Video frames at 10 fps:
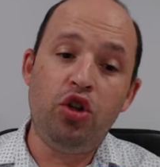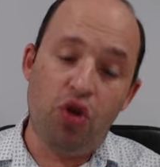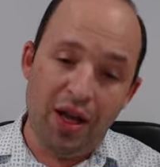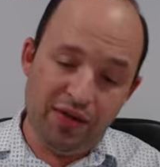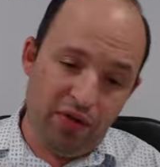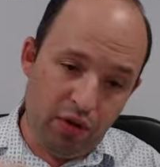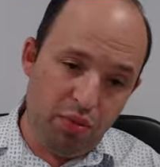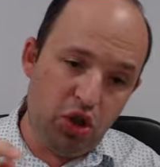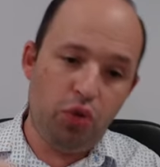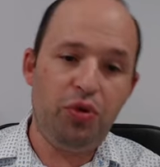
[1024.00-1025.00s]
transfer the
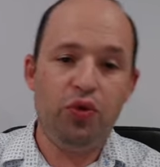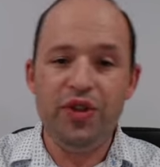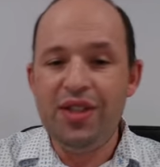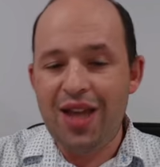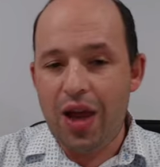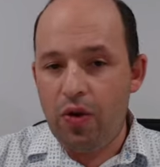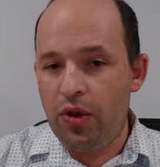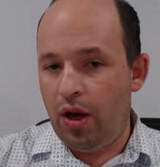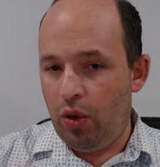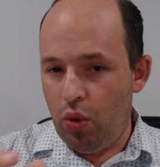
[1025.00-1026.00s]
bishop to this
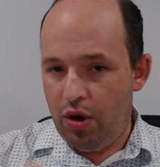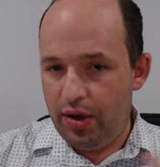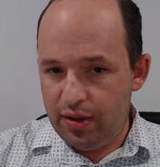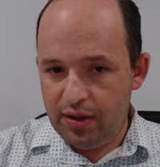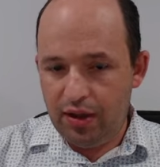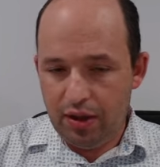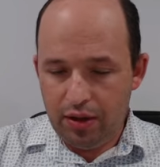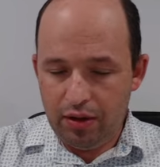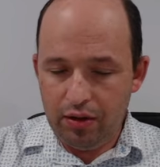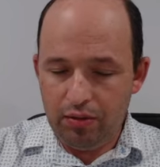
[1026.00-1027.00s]
diagonal where it's
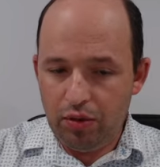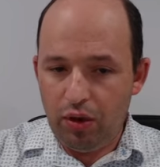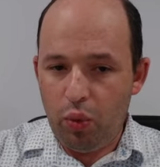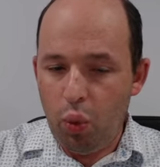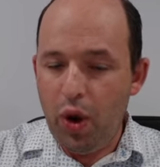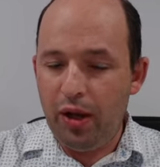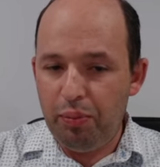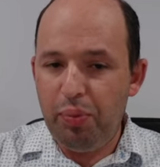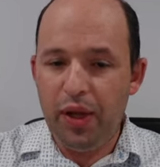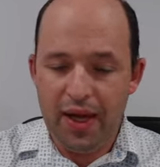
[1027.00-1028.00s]
well
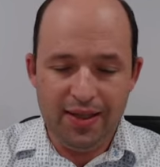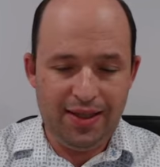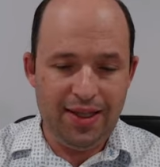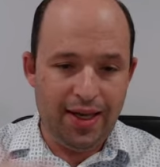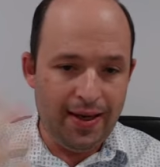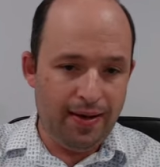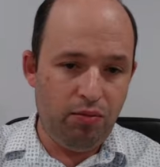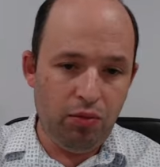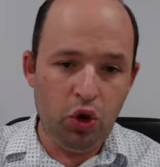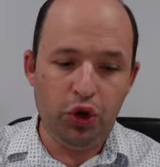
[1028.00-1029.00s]
placed,
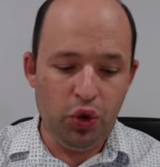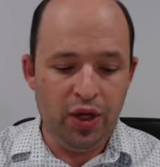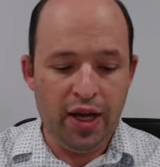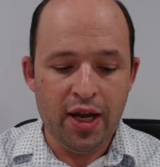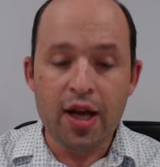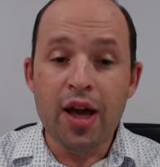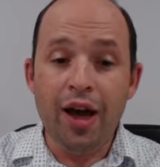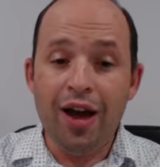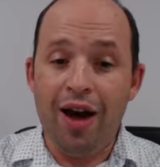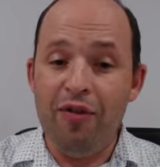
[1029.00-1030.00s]
not only
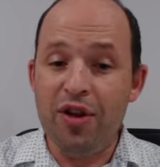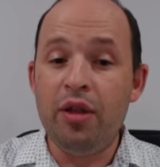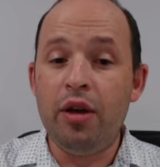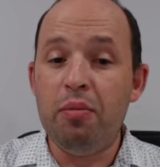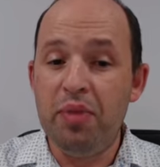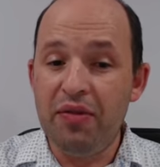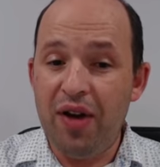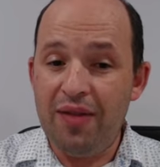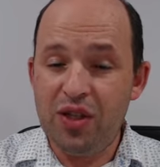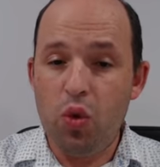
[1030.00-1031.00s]
covering
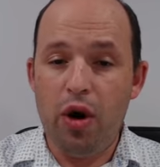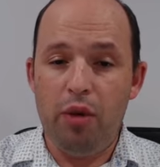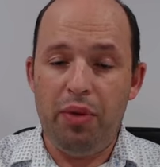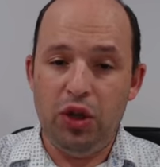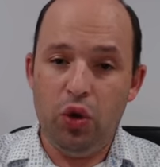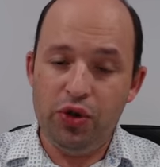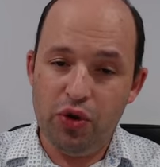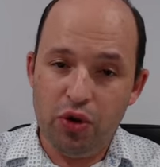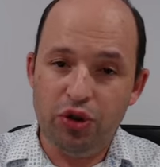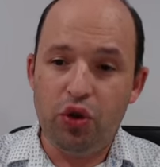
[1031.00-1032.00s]
b5 square, but also
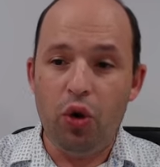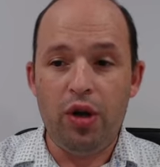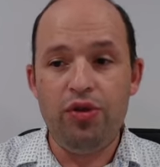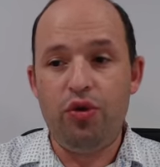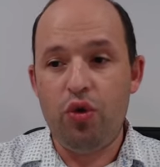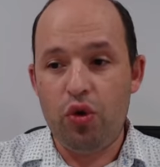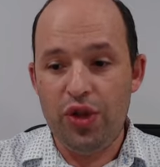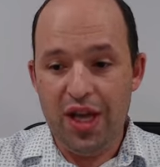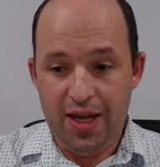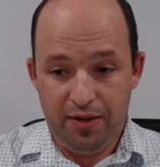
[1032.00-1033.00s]
controlling the rook on
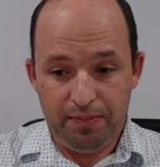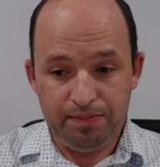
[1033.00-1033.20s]
e8.